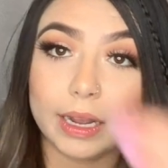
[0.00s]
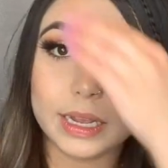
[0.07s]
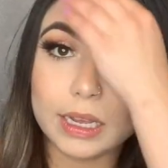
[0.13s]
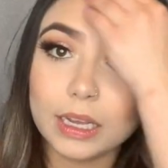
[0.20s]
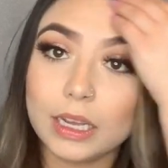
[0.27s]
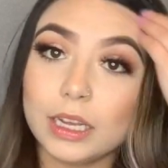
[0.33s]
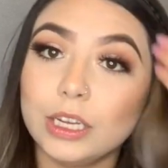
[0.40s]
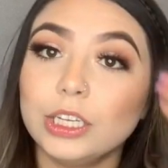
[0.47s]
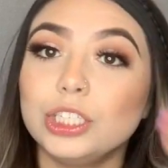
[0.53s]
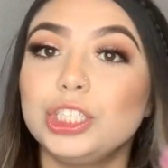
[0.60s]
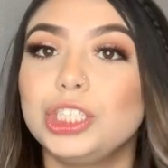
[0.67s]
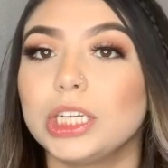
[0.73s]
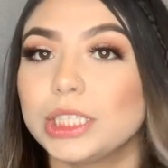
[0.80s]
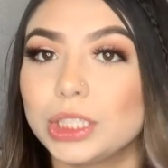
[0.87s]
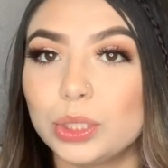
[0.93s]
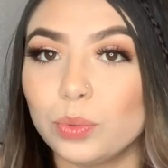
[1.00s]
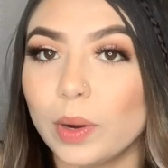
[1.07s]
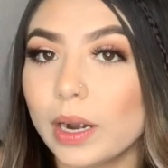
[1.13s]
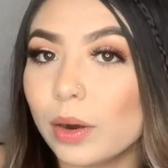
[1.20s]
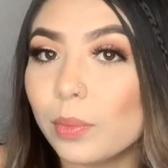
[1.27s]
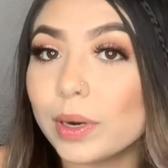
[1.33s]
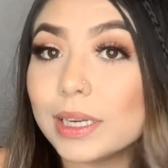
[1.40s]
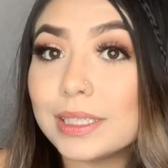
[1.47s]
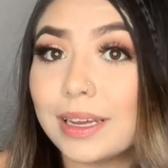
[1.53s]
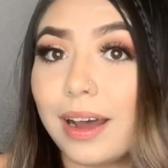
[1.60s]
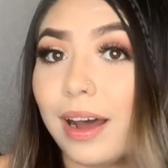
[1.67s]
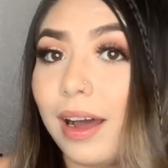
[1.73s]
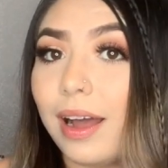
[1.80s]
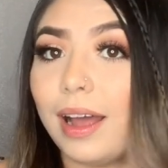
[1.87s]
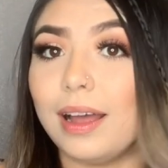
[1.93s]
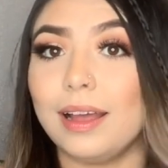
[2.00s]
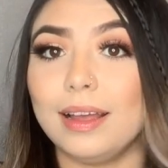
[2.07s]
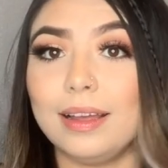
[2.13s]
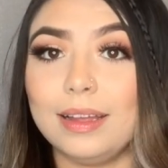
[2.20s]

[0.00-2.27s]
it just to wear it when it's hot